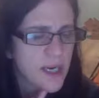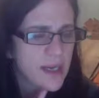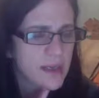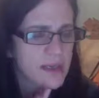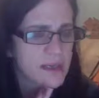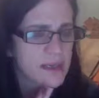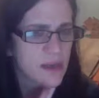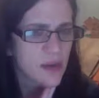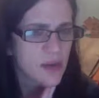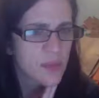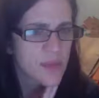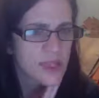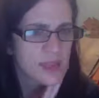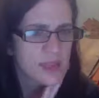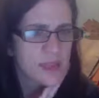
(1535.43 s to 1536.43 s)
So, but
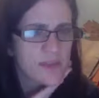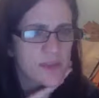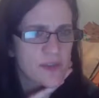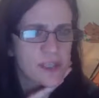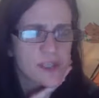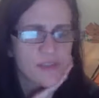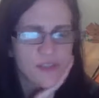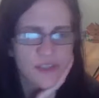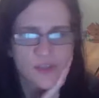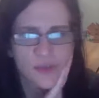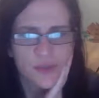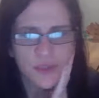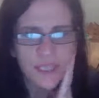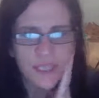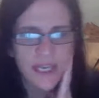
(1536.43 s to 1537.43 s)
if you scroll
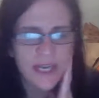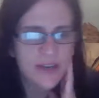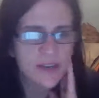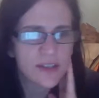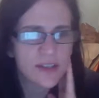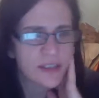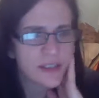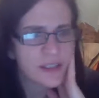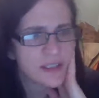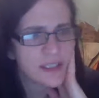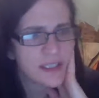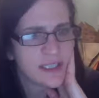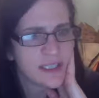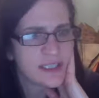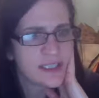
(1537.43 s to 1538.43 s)
down,
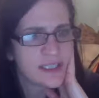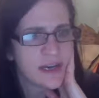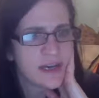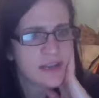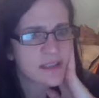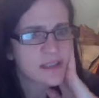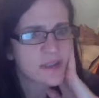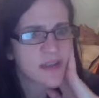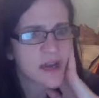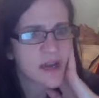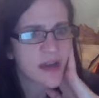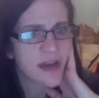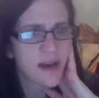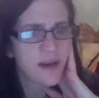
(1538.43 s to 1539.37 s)
it talks about how